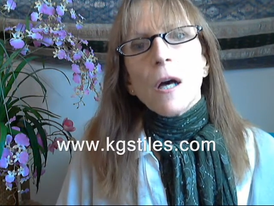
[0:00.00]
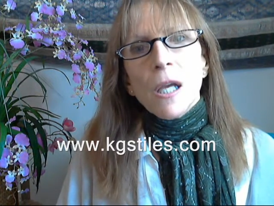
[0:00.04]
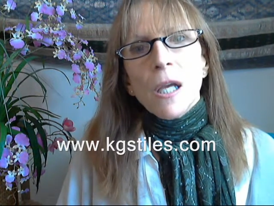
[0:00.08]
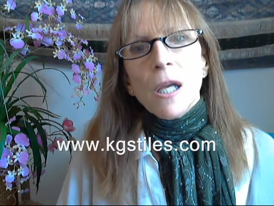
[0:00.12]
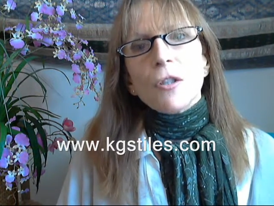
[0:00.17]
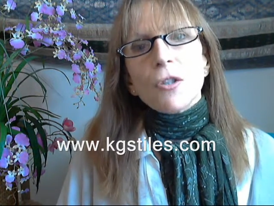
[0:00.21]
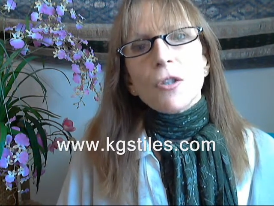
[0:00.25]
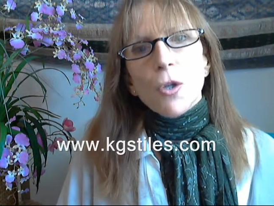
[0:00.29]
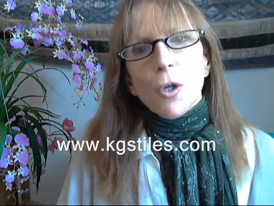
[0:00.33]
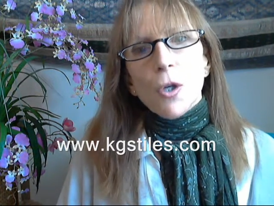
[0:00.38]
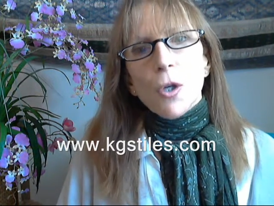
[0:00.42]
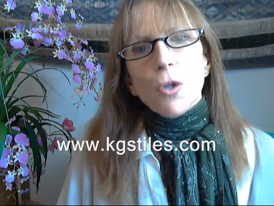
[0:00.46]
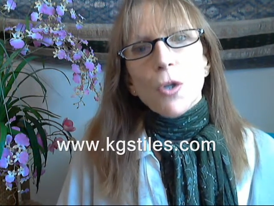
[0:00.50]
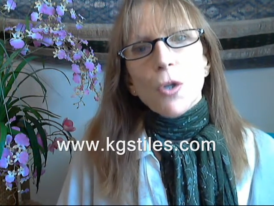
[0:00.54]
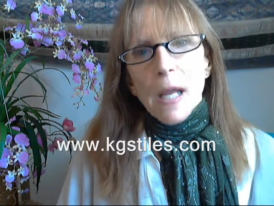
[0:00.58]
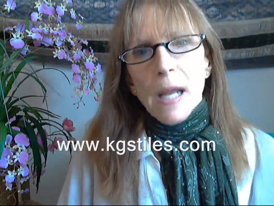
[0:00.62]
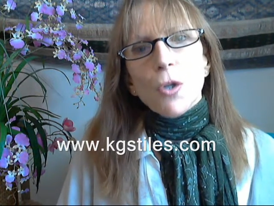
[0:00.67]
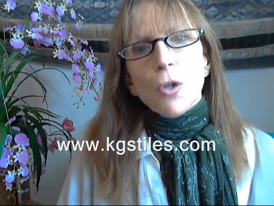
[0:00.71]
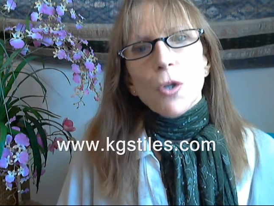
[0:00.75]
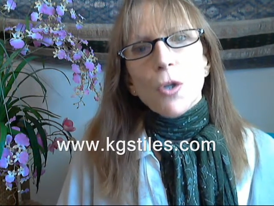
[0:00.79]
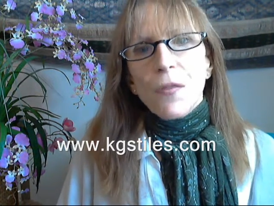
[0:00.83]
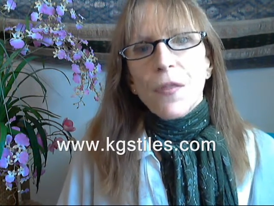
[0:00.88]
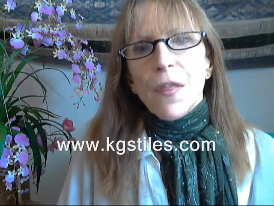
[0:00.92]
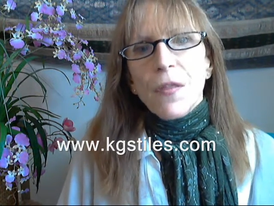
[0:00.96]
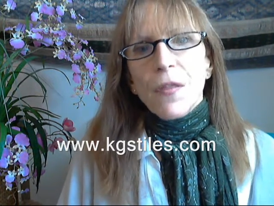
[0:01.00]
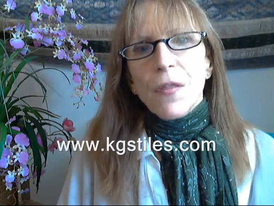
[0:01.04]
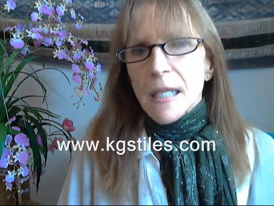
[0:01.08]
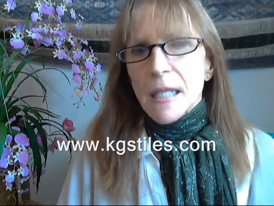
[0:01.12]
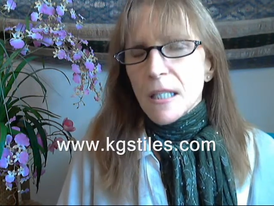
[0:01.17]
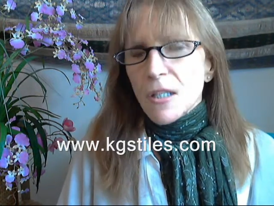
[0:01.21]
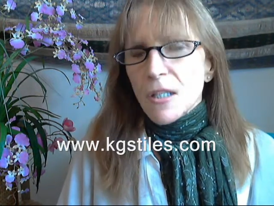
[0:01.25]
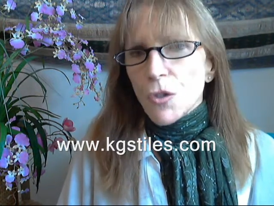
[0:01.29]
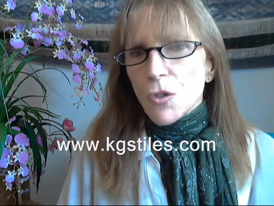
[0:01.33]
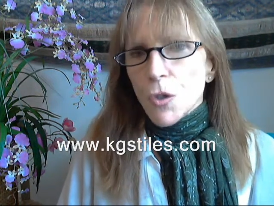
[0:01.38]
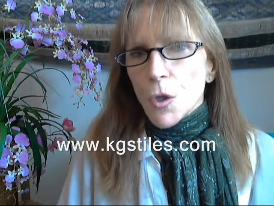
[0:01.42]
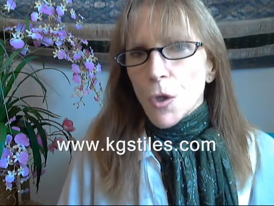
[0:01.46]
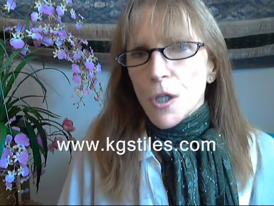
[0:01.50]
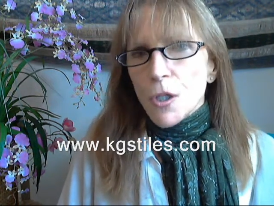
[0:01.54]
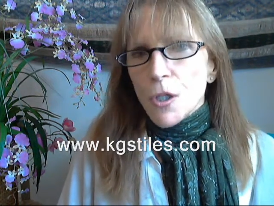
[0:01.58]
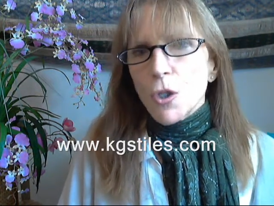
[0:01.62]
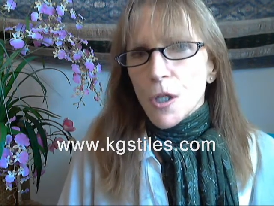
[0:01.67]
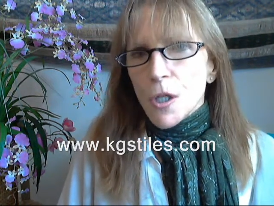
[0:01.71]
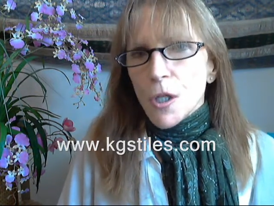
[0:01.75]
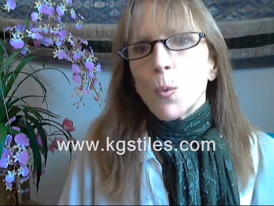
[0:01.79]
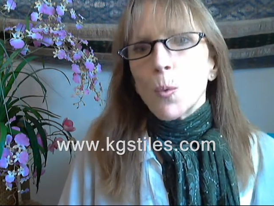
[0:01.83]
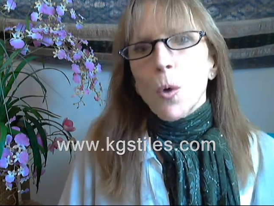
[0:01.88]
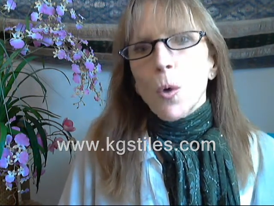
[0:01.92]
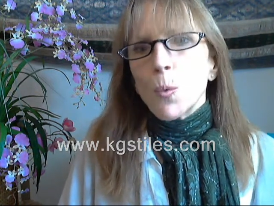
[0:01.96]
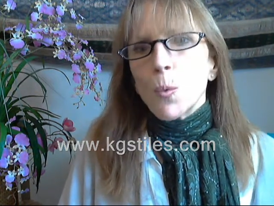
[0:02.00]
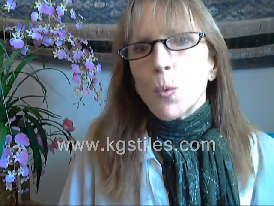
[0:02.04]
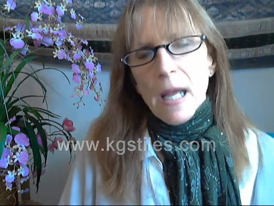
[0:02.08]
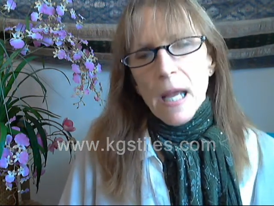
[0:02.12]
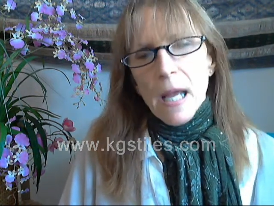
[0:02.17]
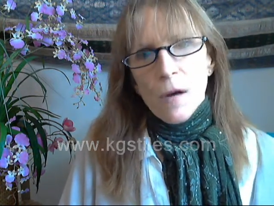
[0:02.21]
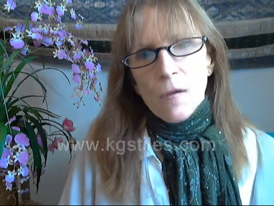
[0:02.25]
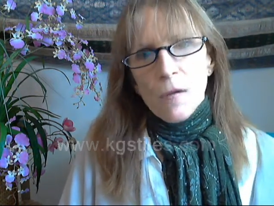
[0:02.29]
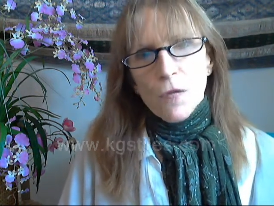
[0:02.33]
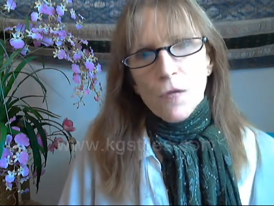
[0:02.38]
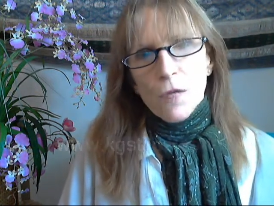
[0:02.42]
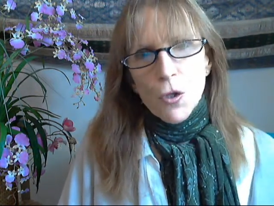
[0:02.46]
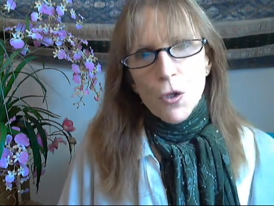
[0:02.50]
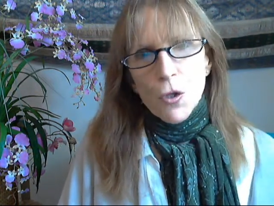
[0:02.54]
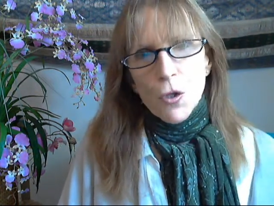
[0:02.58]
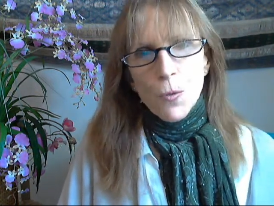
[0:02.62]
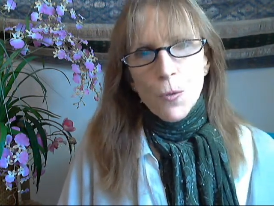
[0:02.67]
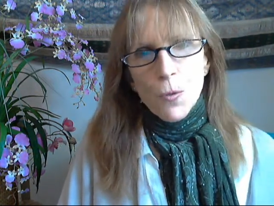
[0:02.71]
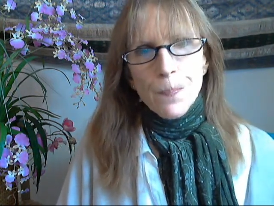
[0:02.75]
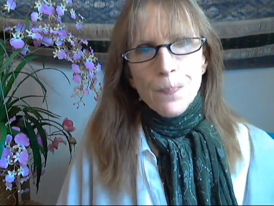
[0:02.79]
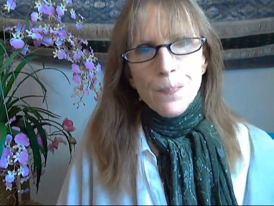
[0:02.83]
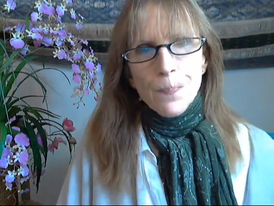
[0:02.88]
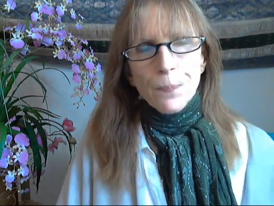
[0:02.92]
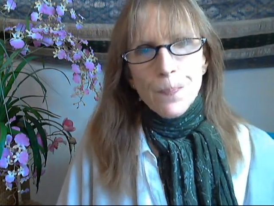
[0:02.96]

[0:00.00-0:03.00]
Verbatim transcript: start and things start to work out for you.